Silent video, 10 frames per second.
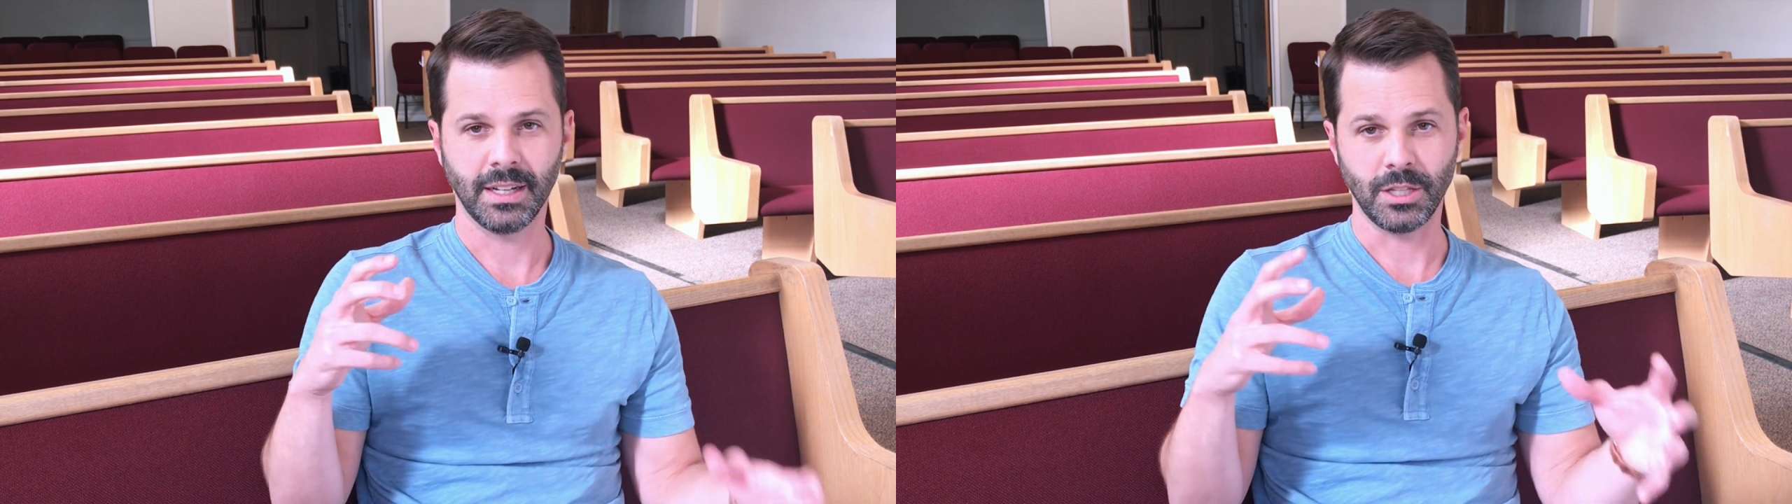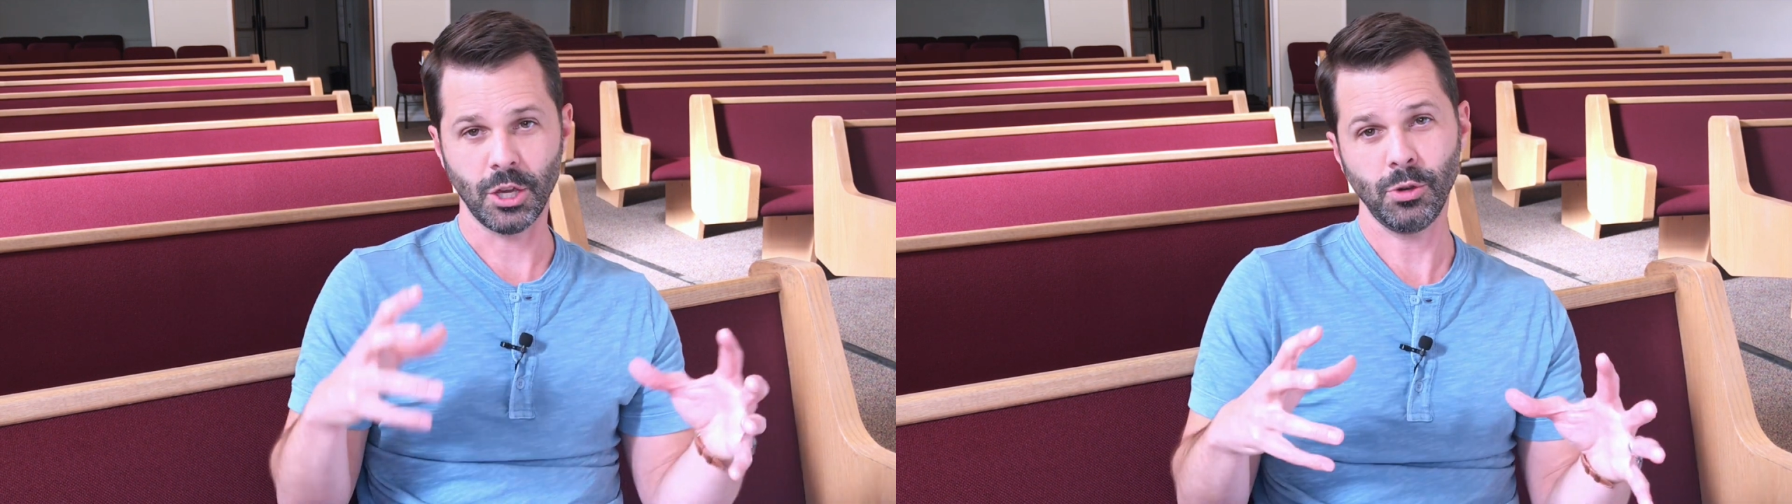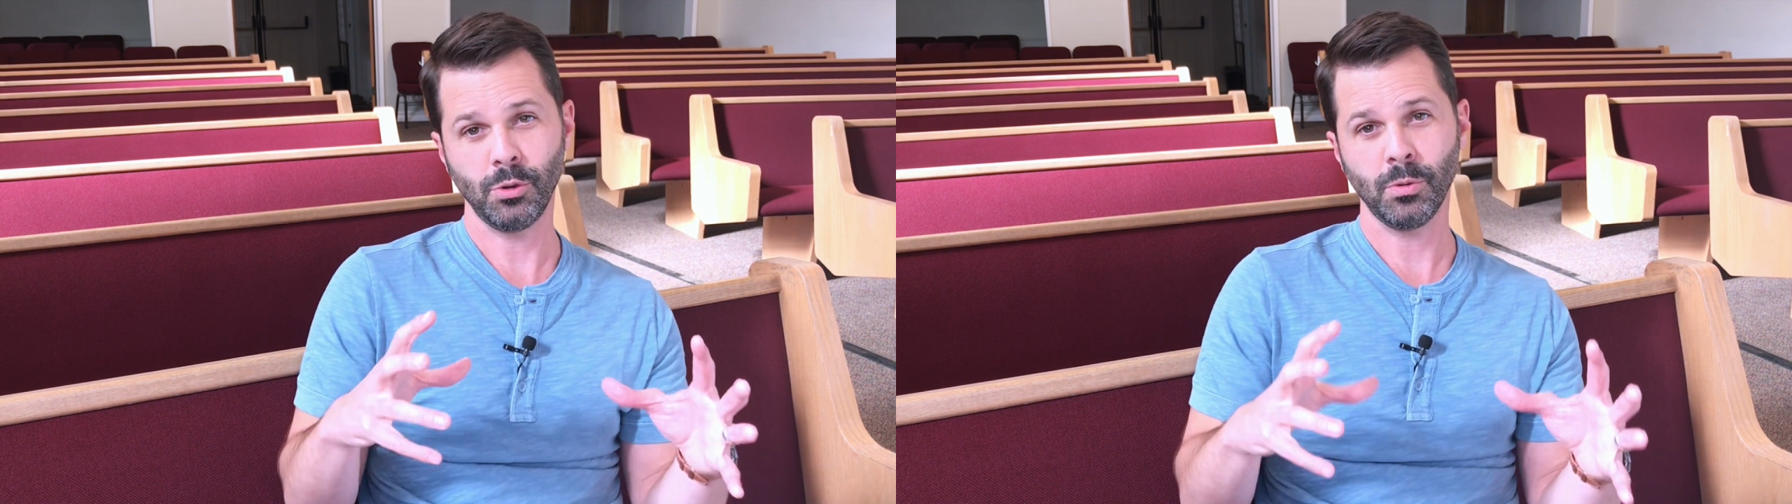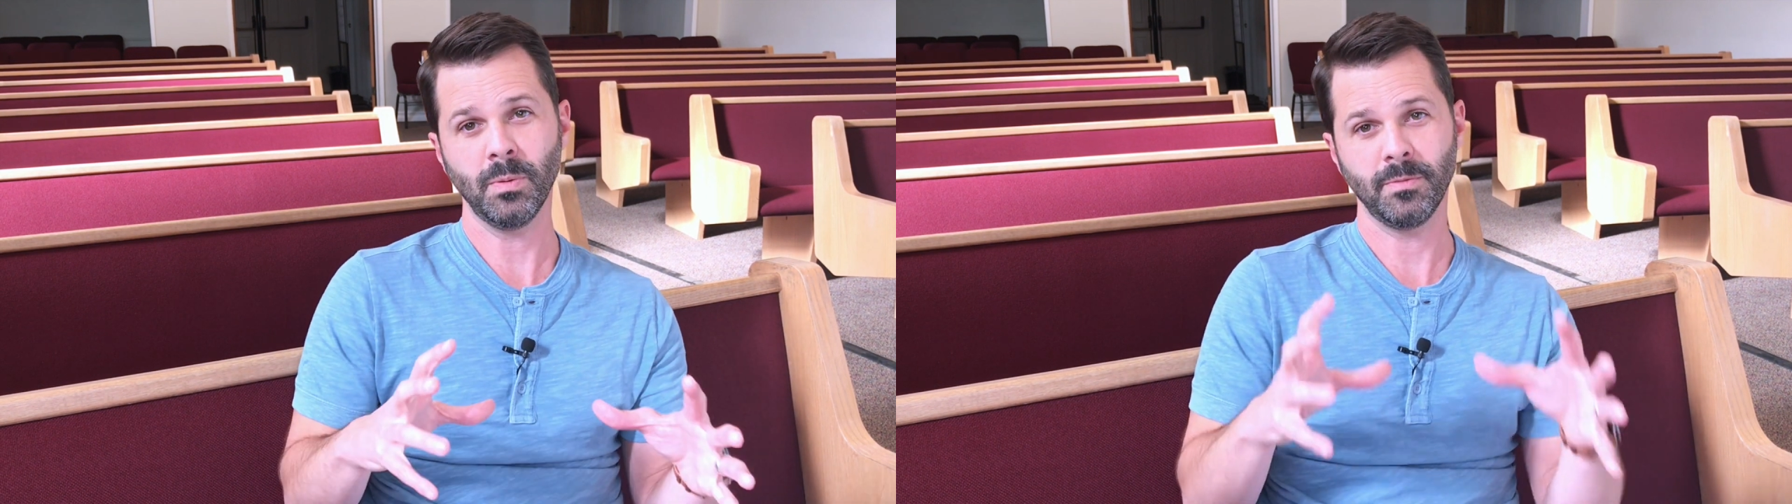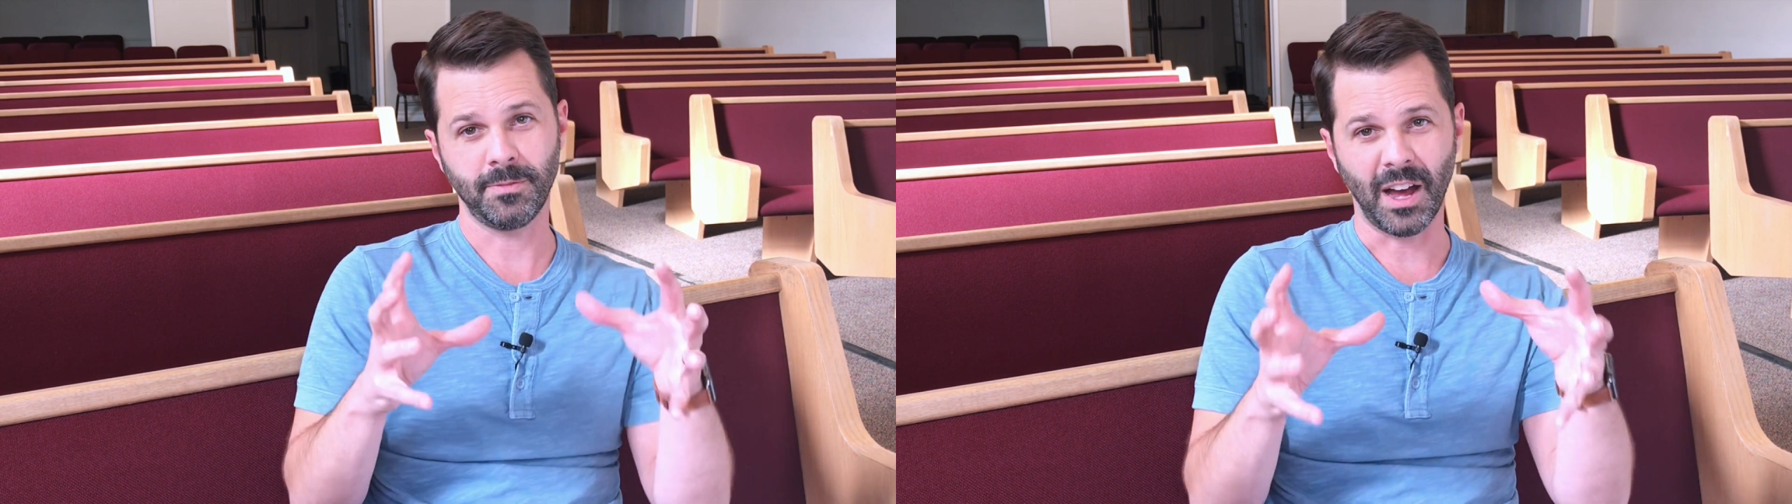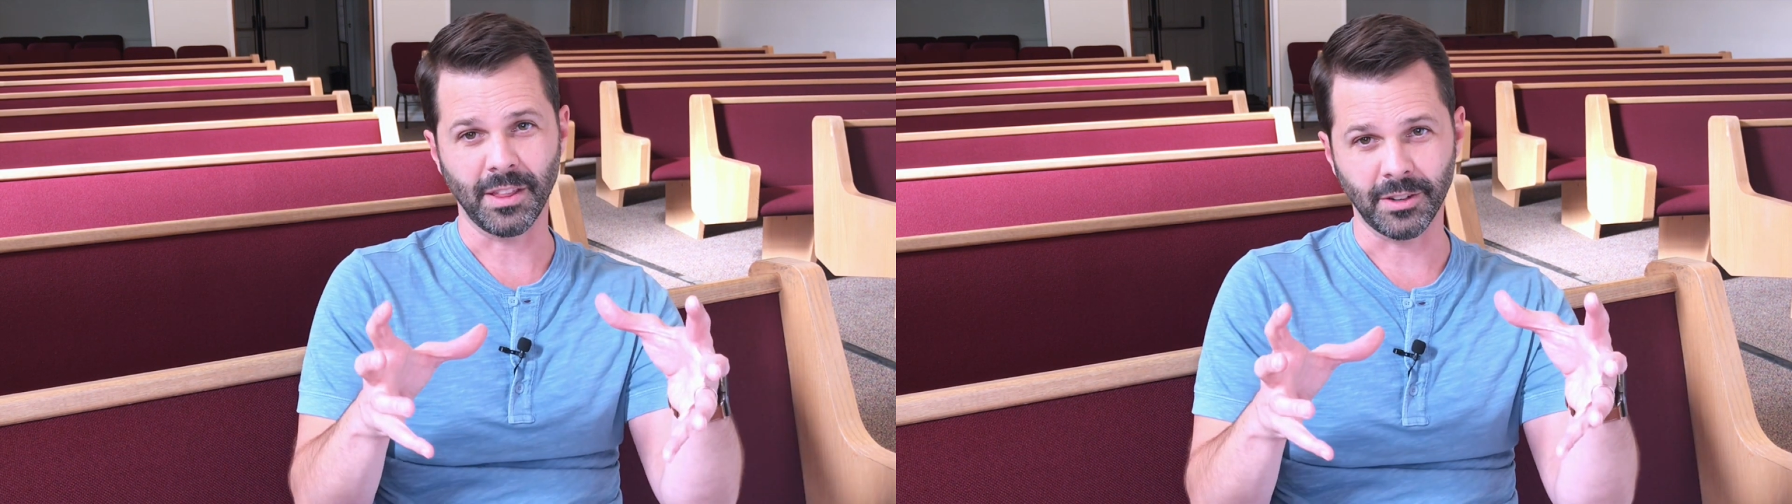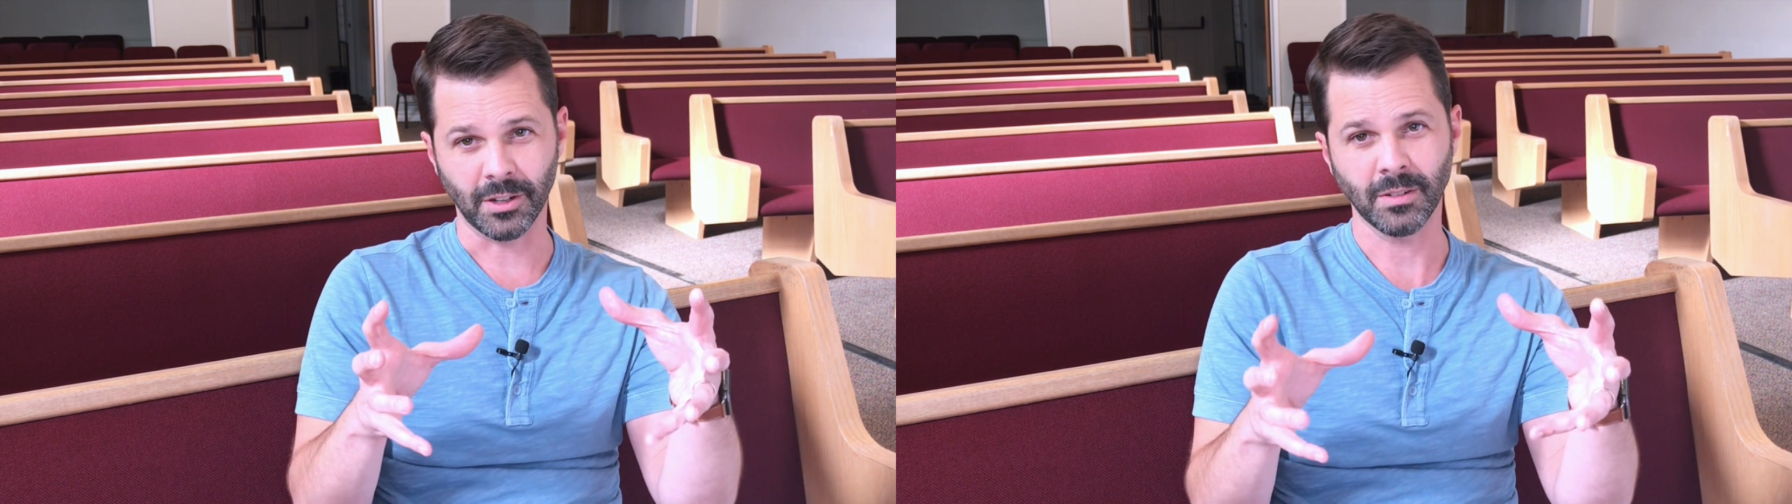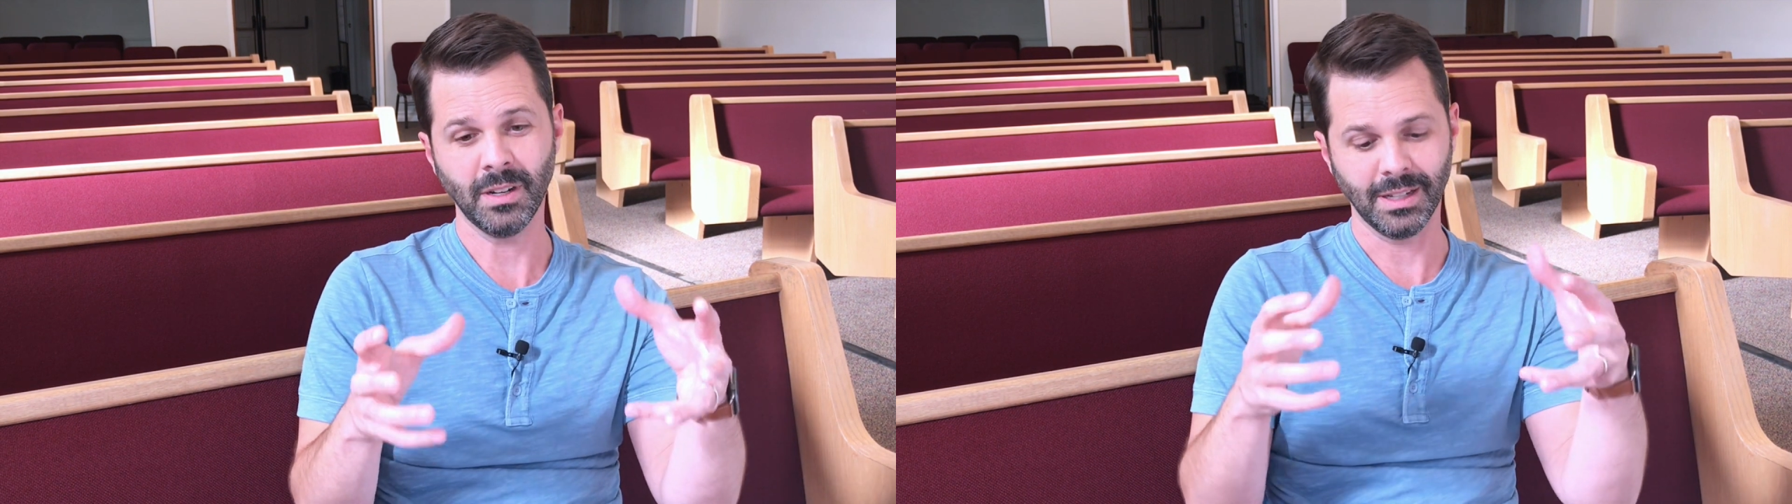you, Father,